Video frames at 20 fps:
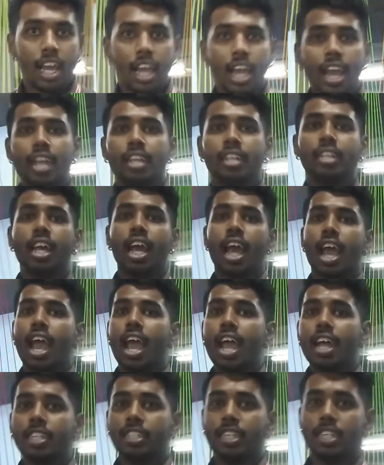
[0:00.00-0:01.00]
in
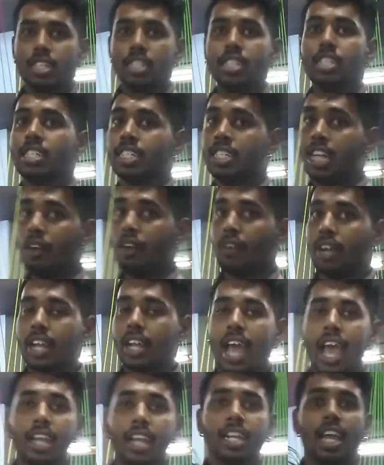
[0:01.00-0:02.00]
1807
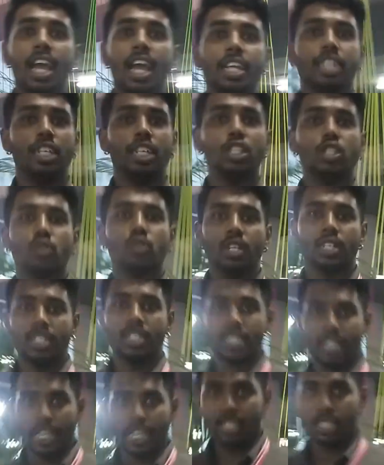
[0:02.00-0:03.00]
and
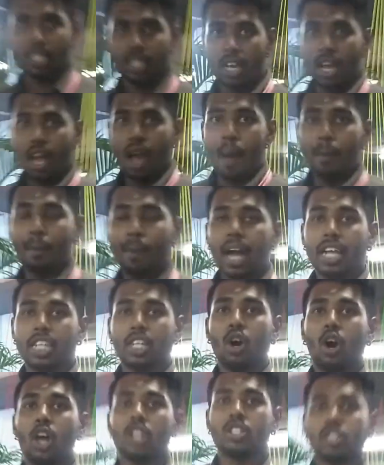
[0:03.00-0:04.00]
1826 by
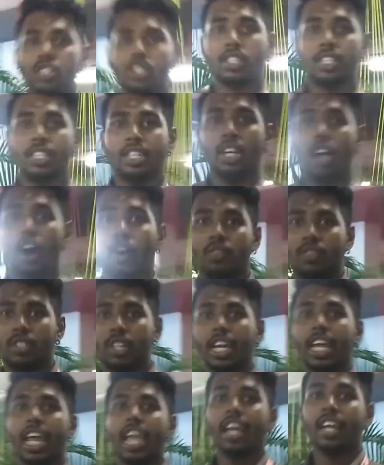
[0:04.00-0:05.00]
the authority of
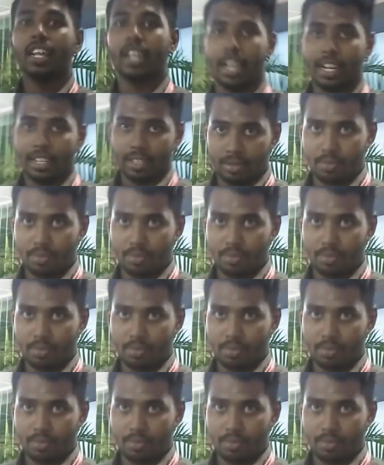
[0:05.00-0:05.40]
the England.